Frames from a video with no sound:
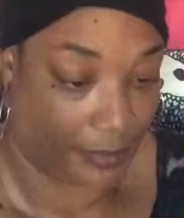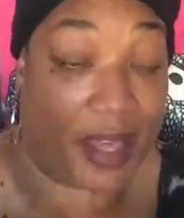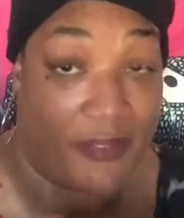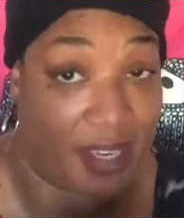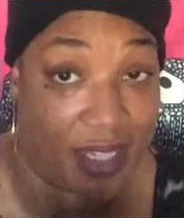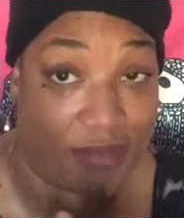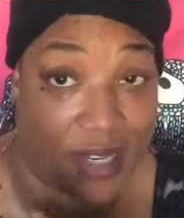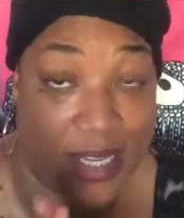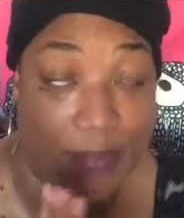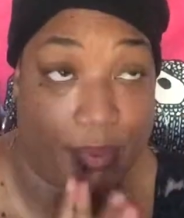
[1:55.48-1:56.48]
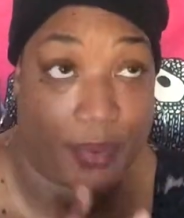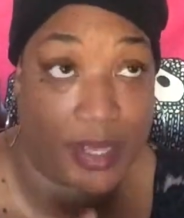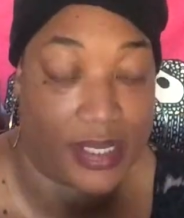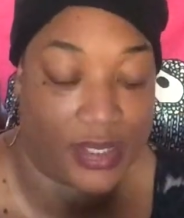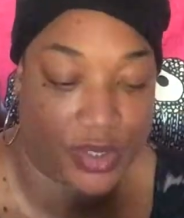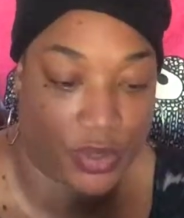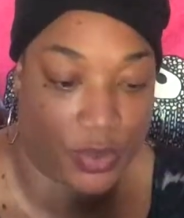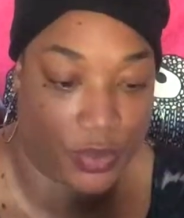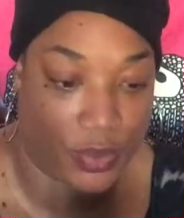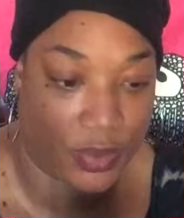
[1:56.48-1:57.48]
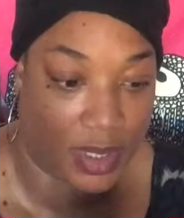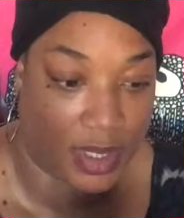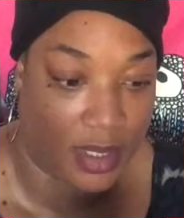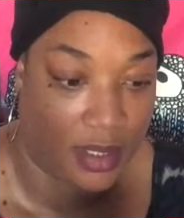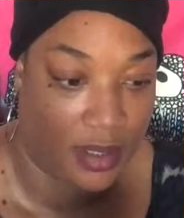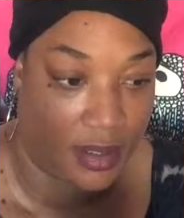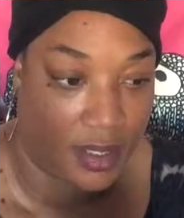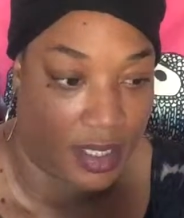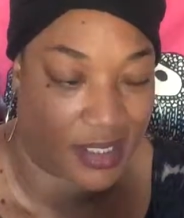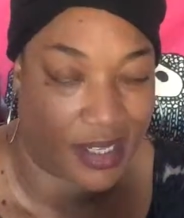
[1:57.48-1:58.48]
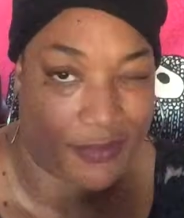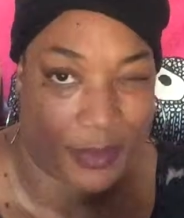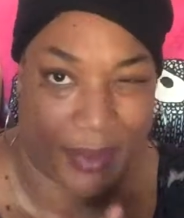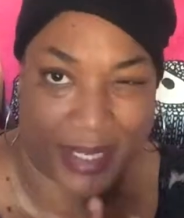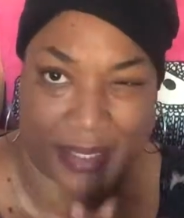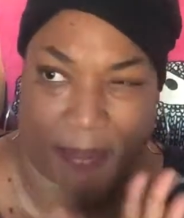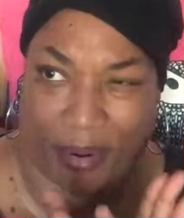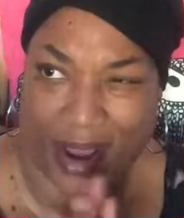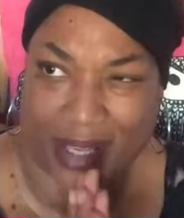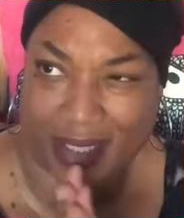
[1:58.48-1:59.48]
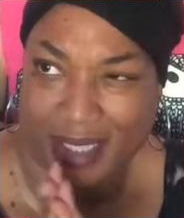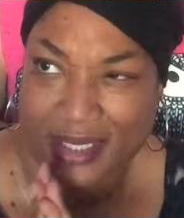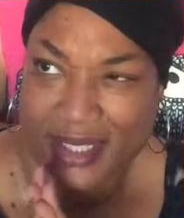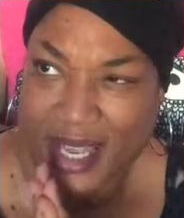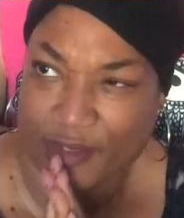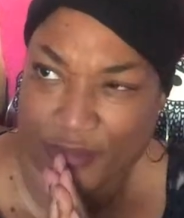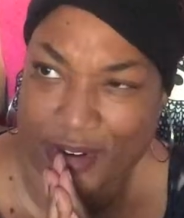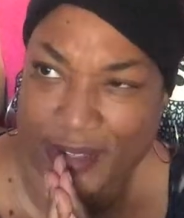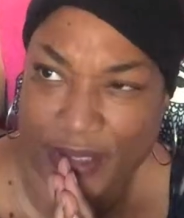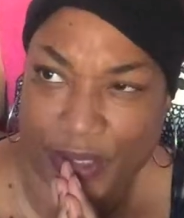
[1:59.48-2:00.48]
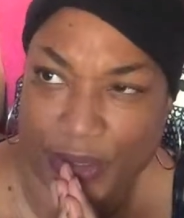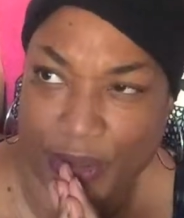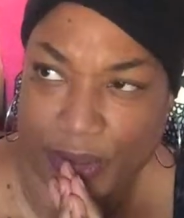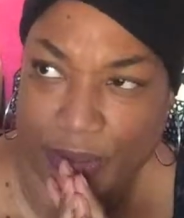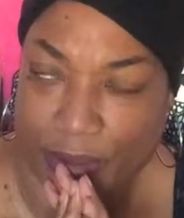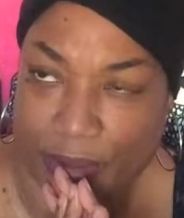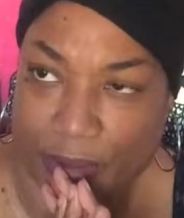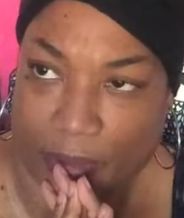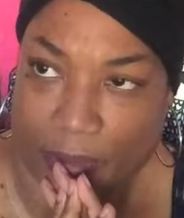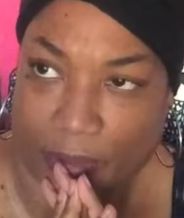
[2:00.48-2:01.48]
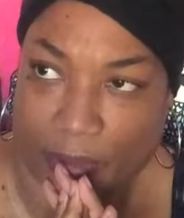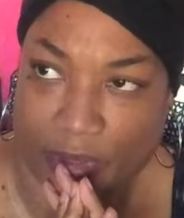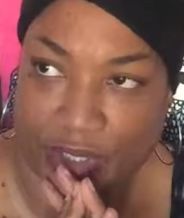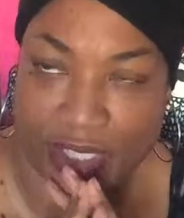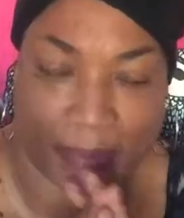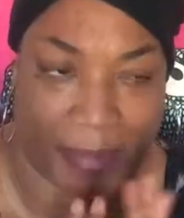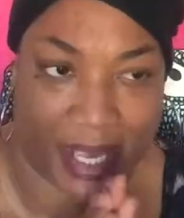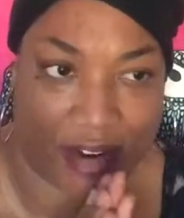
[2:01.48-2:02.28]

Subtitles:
I think it's really important to, I don't know if the word is practice gratitude, or just be